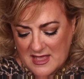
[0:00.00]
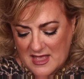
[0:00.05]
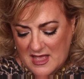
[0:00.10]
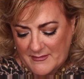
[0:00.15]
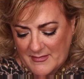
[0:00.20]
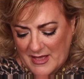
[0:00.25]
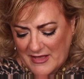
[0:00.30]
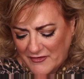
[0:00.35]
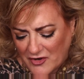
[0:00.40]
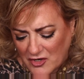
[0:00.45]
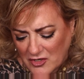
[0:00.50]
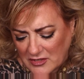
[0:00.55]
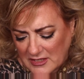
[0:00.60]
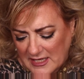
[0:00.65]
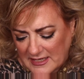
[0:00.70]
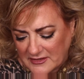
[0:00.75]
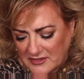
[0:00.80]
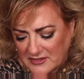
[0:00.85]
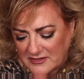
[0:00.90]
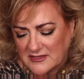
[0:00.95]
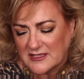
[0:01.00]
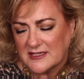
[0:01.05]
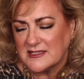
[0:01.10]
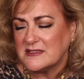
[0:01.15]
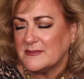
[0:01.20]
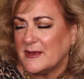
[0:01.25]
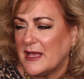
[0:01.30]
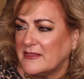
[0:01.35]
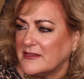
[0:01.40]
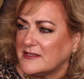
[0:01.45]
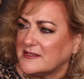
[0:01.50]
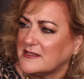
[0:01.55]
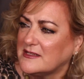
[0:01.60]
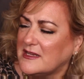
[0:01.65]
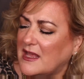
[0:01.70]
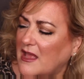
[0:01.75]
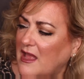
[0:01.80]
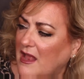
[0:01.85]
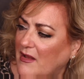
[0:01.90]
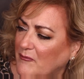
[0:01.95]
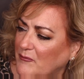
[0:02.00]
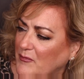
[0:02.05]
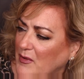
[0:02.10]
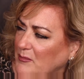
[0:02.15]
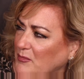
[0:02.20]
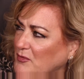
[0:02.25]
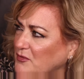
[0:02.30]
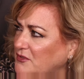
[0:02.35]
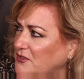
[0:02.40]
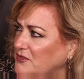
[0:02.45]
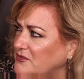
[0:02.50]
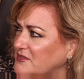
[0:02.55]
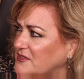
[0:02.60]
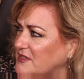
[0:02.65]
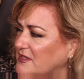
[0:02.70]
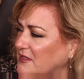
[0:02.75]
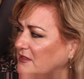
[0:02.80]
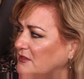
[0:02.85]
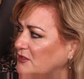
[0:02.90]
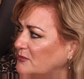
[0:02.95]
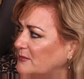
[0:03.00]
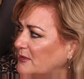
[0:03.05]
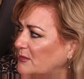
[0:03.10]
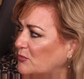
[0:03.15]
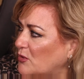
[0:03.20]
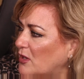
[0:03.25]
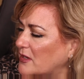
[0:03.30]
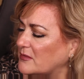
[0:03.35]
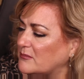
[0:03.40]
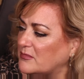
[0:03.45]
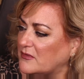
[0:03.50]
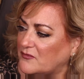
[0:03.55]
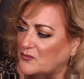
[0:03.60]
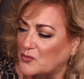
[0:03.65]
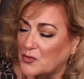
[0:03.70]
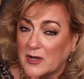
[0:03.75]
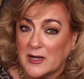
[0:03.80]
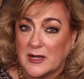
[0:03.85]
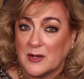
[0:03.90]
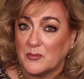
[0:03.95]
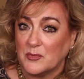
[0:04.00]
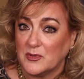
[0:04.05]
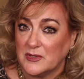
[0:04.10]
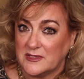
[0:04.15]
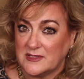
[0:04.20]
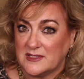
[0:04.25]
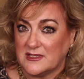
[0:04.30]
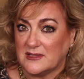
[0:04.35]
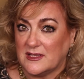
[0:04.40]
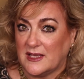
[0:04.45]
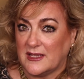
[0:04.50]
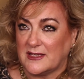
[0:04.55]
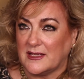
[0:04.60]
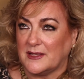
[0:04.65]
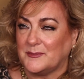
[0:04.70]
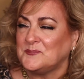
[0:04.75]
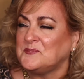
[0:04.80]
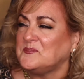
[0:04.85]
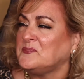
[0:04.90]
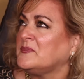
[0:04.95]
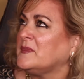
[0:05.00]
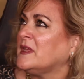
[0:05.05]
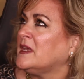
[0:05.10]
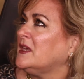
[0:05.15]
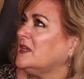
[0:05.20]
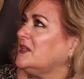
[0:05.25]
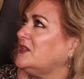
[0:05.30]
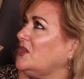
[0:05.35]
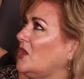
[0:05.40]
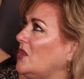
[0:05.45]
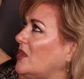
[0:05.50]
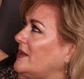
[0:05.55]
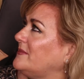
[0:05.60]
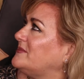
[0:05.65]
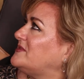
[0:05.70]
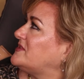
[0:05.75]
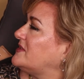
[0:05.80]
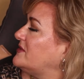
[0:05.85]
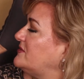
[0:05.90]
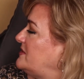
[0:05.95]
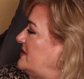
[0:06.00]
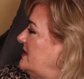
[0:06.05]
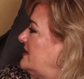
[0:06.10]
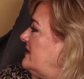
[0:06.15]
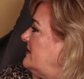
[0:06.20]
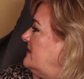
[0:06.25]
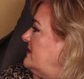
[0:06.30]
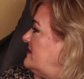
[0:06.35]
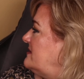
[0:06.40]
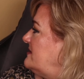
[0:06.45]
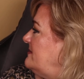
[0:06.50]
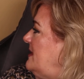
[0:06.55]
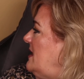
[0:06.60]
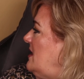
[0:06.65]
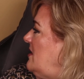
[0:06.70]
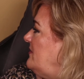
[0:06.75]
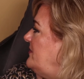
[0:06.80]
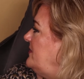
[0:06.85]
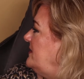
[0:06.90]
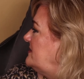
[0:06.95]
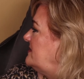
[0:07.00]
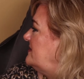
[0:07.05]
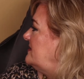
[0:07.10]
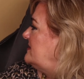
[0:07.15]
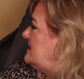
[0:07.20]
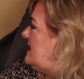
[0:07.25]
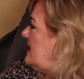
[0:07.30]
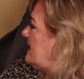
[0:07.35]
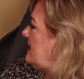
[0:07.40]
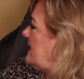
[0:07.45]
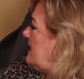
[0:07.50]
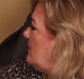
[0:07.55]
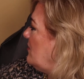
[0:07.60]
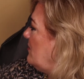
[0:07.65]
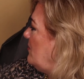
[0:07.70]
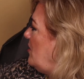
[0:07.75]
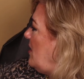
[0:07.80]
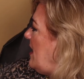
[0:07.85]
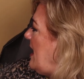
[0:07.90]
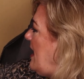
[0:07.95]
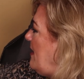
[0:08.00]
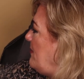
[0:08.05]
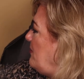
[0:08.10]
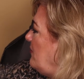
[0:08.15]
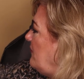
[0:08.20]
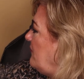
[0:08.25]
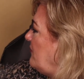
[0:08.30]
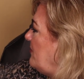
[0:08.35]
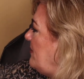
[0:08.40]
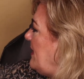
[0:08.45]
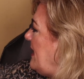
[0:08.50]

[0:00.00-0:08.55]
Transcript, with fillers: um, I've heard a lot of good things about this, and I, I remember using a Lumi product before, and I really did like it. Y'all, I'm so digging the smell. This is that caramel apple from